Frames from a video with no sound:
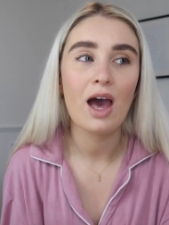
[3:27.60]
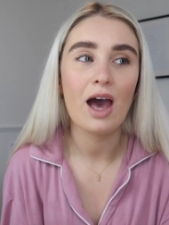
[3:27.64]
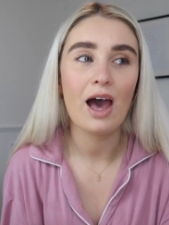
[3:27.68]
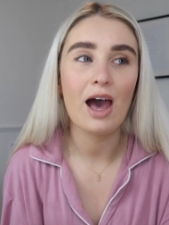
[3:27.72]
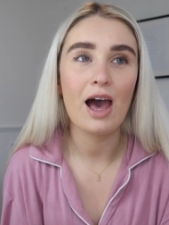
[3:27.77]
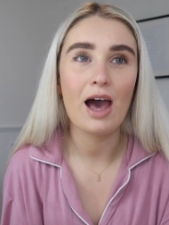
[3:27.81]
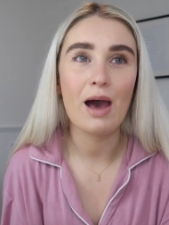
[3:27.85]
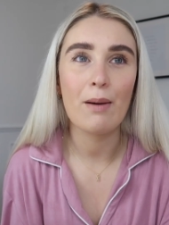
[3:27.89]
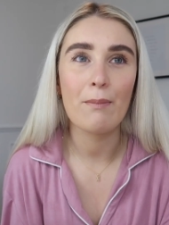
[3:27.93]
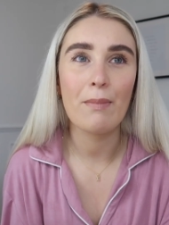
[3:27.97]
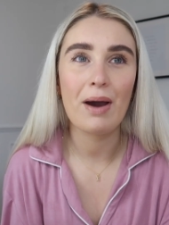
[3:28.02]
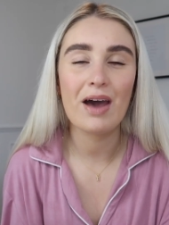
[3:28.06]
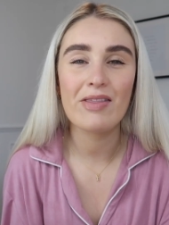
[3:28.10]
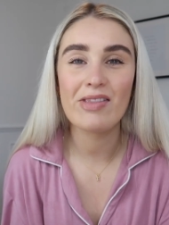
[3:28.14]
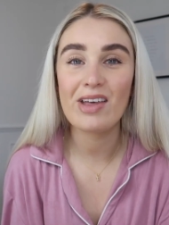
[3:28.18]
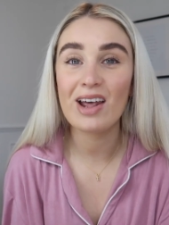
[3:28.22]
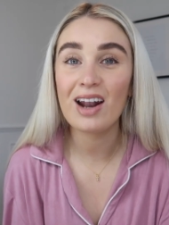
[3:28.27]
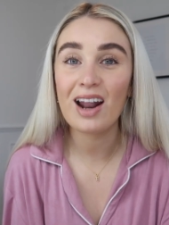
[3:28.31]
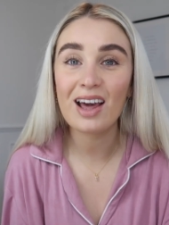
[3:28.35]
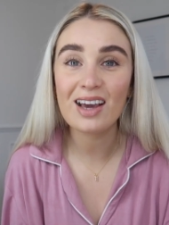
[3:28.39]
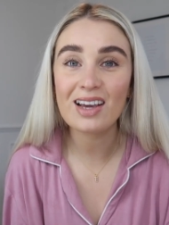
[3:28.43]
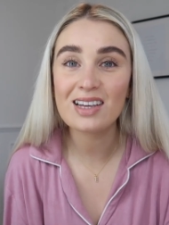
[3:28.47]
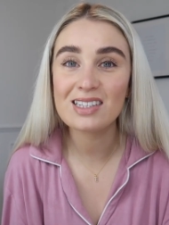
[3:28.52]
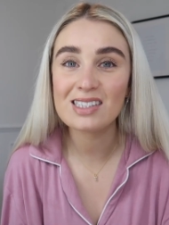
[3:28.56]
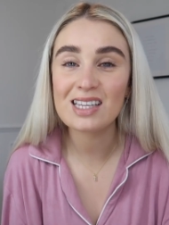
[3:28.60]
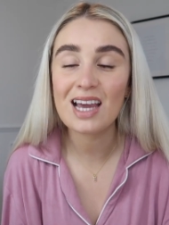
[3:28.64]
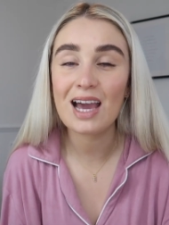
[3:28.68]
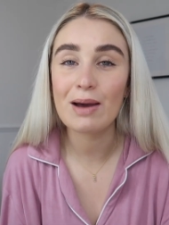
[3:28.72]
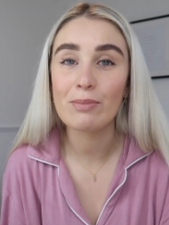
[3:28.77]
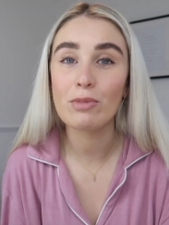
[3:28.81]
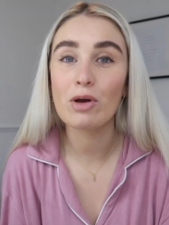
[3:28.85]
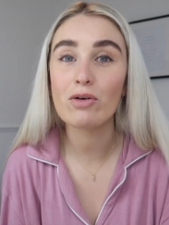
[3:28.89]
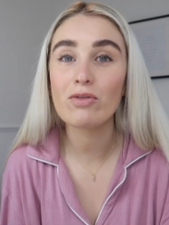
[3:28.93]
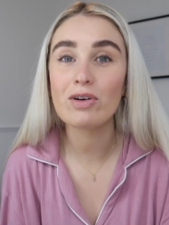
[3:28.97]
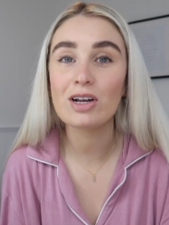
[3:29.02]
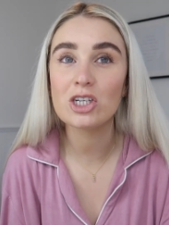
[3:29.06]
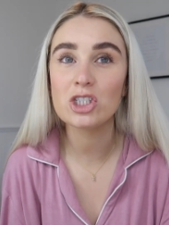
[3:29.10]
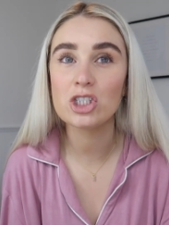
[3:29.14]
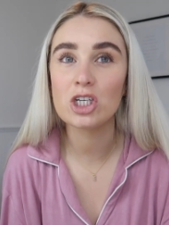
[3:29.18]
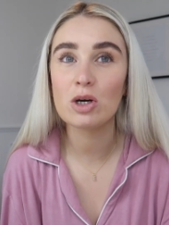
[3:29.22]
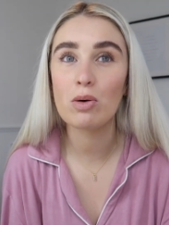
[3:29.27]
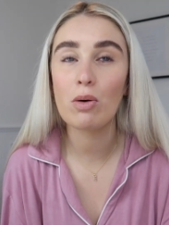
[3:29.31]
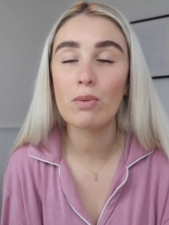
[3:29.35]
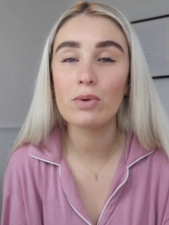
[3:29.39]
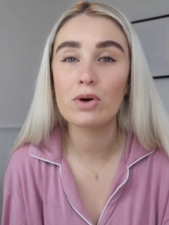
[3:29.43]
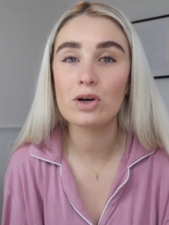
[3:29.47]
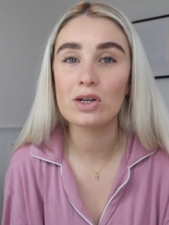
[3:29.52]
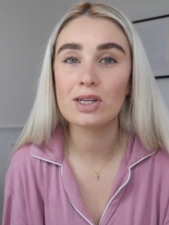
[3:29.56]
Um, and then like I say, I'm not really
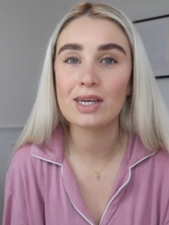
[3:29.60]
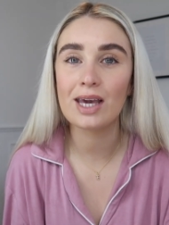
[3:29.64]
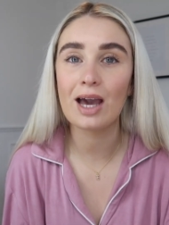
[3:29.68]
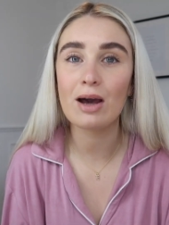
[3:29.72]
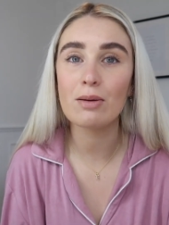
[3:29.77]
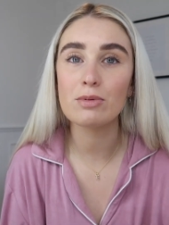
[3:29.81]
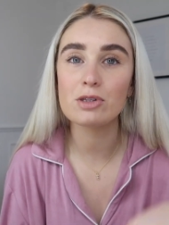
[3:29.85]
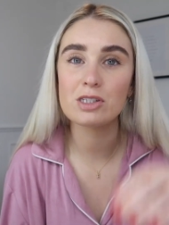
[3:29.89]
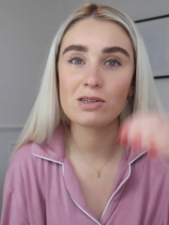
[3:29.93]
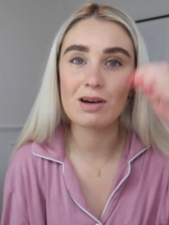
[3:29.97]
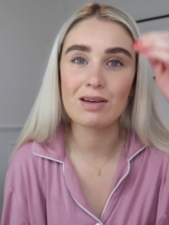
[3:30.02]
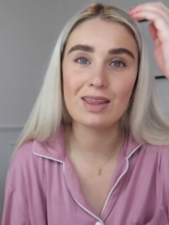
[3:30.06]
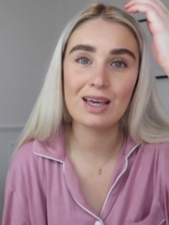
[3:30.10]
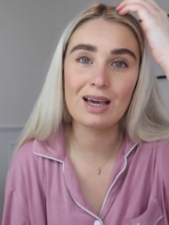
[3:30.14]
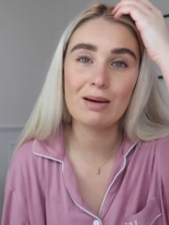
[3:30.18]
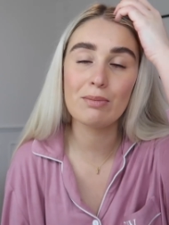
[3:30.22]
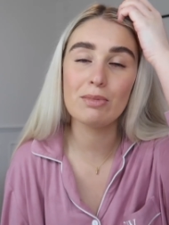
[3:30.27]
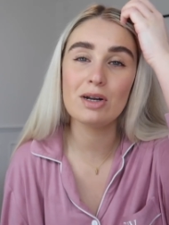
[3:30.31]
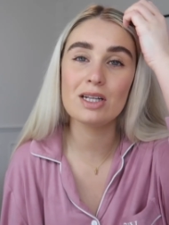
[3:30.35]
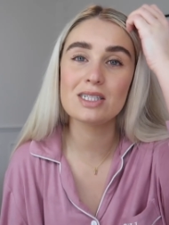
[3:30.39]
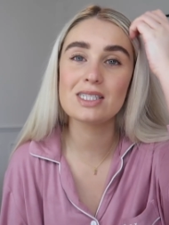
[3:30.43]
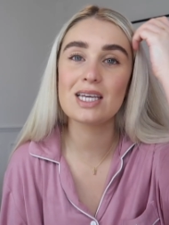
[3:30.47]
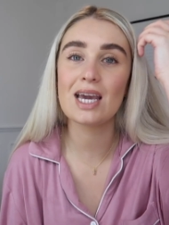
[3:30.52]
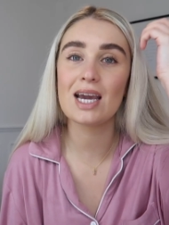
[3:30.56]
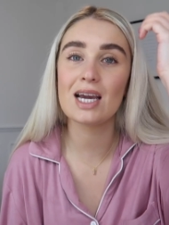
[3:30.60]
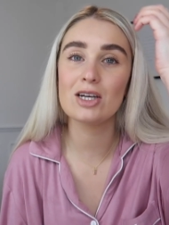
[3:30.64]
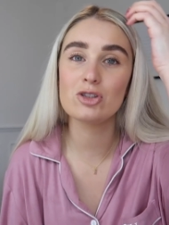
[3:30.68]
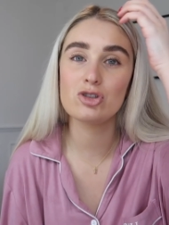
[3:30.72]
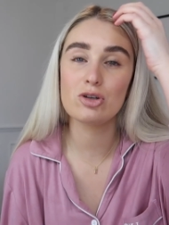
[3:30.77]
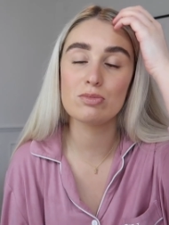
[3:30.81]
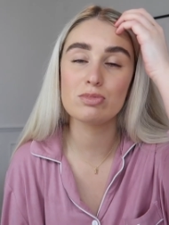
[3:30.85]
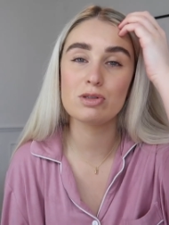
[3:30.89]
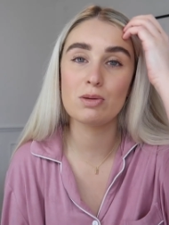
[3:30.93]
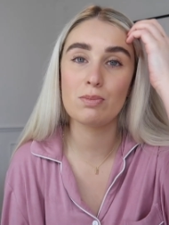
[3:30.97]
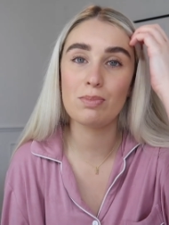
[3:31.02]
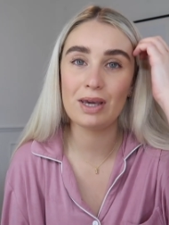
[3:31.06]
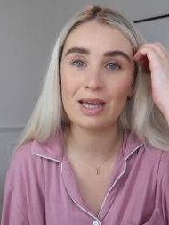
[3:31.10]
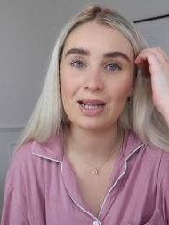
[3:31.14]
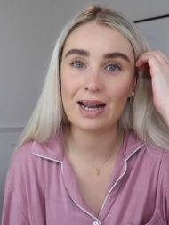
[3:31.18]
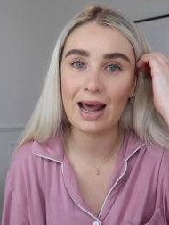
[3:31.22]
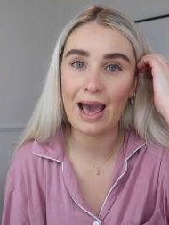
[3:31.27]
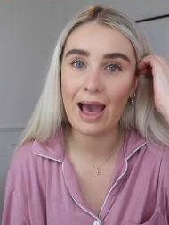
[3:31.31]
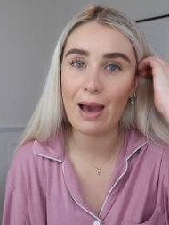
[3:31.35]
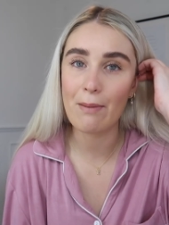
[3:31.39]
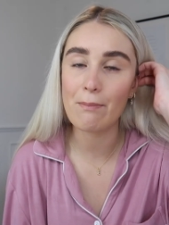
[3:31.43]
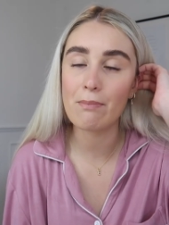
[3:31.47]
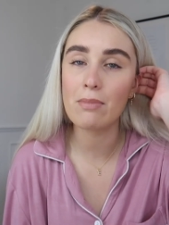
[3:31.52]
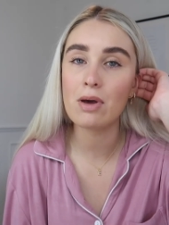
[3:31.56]
sure what we're going to get up to. I think I'm going to take a trip to B and
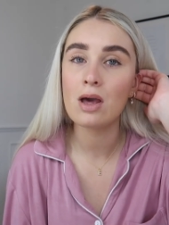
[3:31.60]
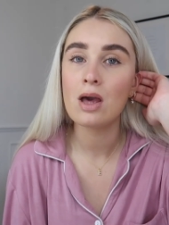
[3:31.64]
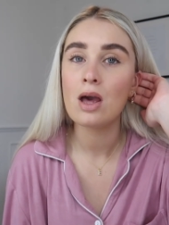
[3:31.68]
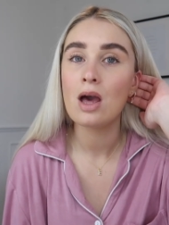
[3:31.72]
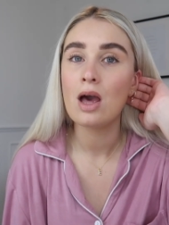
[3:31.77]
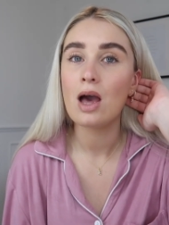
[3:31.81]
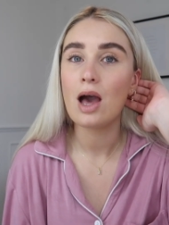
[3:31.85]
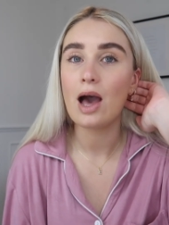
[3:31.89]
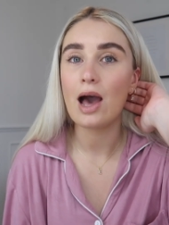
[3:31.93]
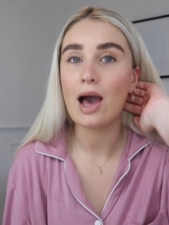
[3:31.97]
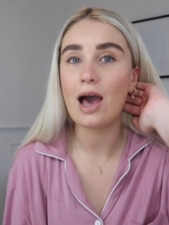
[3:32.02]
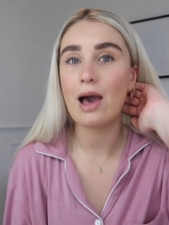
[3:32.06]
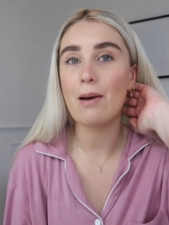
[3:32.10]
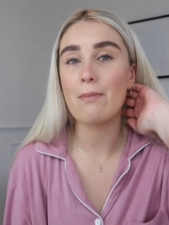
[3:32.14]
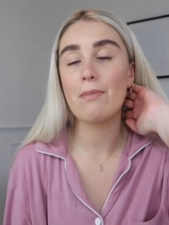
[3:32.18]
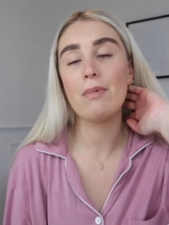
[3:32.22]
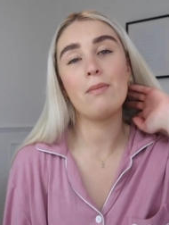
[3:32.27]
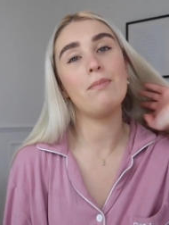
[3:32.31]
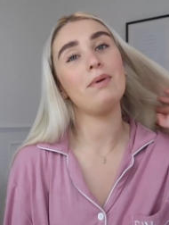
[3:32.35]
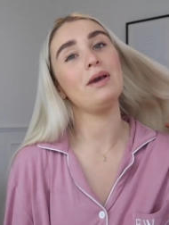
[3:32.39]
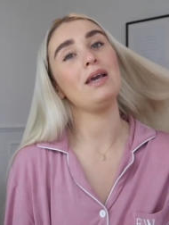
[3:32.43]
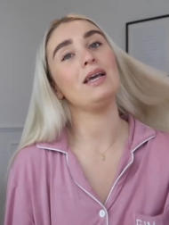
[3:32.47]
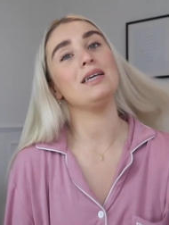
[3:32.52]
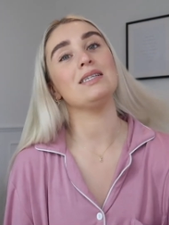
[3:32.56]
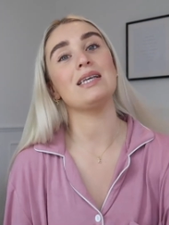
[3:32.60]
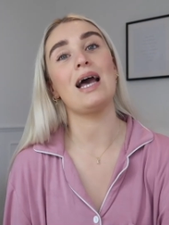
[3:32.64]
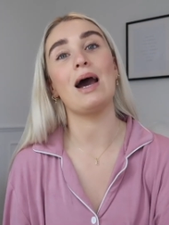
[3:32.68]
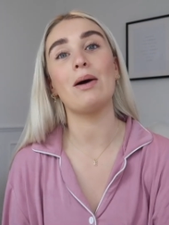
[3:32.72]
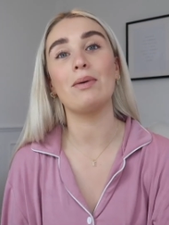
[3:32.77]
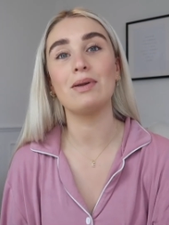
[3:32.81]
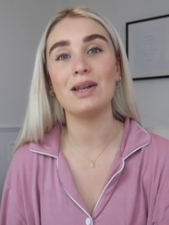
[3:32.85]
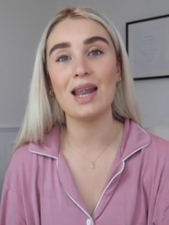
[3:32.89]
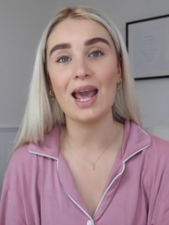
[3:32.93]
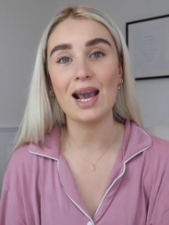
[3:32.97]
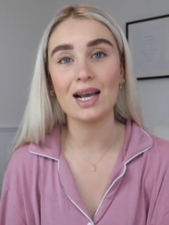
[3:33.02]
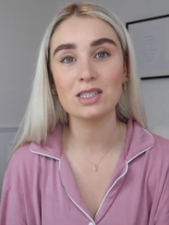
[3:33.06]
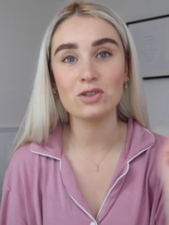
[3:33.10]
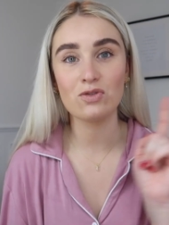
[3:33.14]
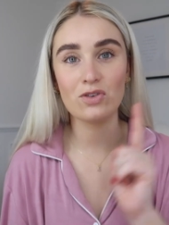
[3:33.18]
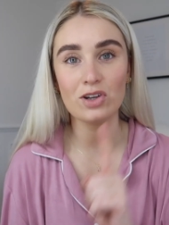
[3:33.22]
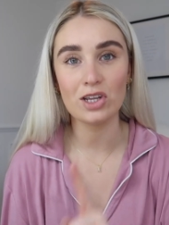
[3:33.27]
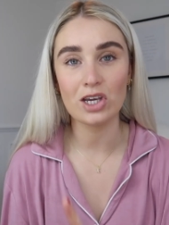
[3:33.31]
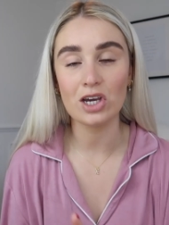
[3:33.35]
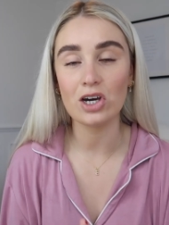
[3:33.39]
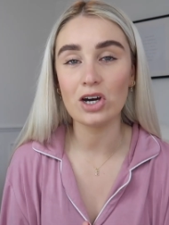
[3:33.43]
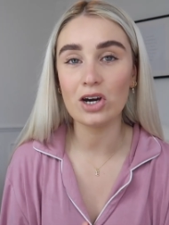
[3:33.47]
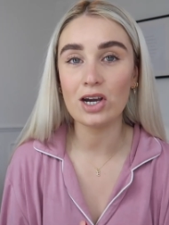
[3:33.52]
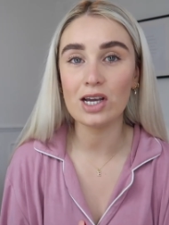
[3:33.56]
M um, because our next
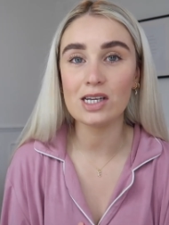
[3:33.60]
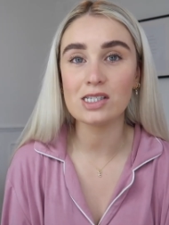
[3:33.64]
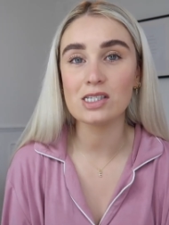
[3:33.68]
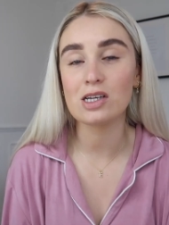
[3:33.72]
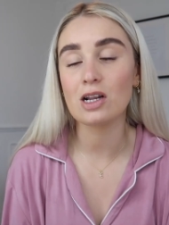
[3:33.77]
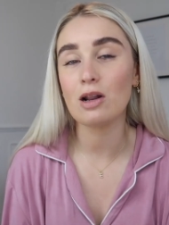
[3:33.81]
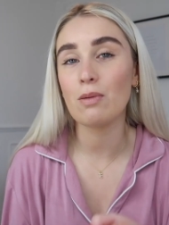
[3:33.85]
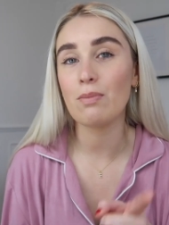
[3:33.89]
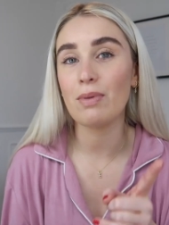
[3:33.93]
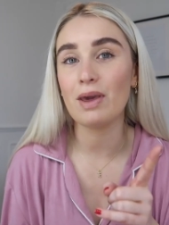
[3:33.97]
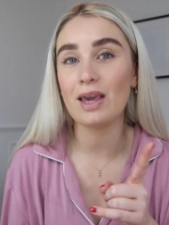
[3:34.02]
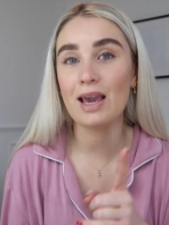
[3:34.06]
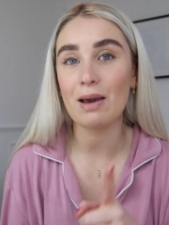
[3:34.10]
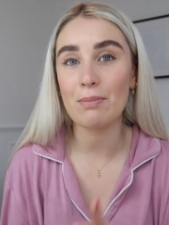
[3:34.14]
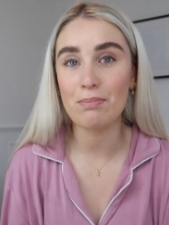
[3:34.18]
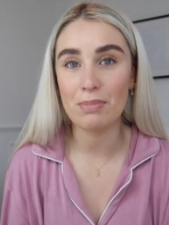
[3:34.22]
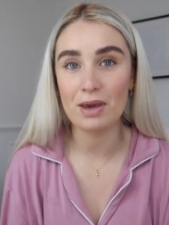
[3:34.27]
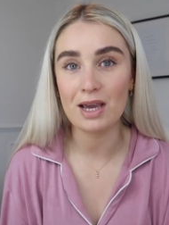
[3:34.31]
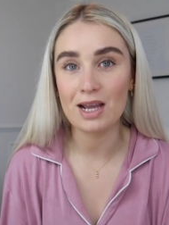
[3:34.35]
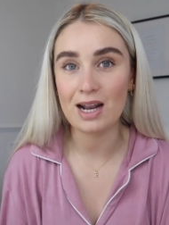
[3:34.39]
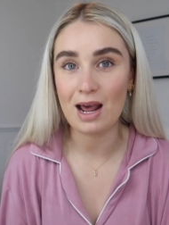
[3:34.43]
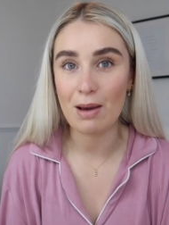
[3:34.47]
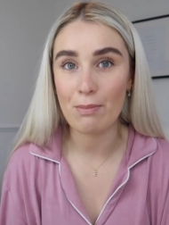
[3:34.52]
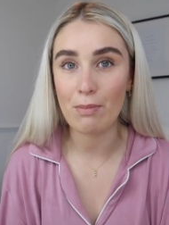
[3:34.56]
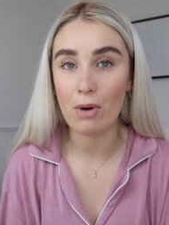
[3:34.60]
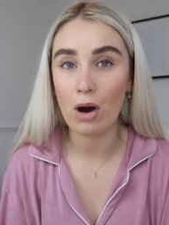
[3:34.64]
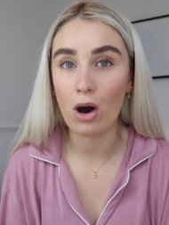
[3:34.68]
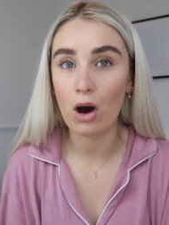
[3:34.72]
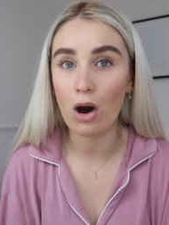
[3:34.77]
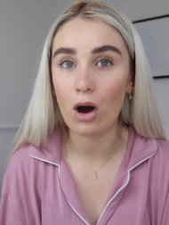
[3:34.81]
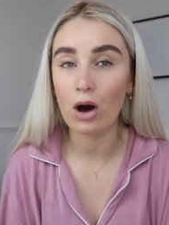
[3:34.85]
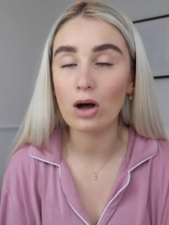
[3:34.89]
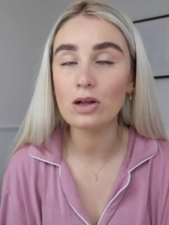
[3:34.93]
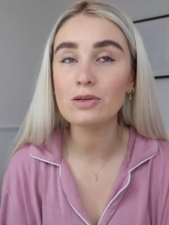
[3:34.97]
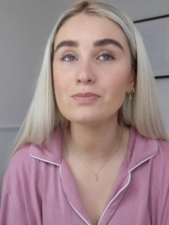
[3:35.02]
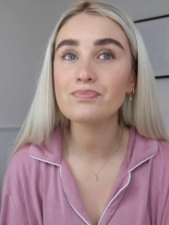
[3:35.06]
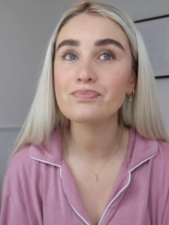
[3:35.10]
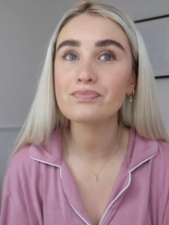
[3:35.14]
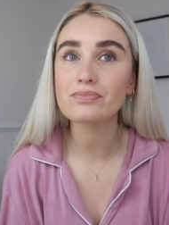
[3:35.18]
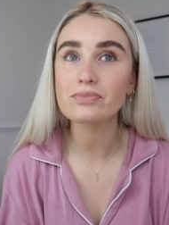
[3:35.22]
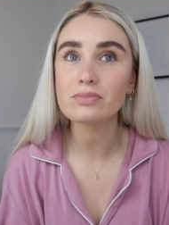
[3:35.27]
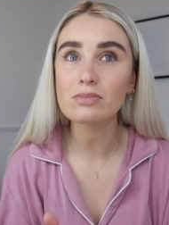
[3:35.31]
video is going to be a B and M haul.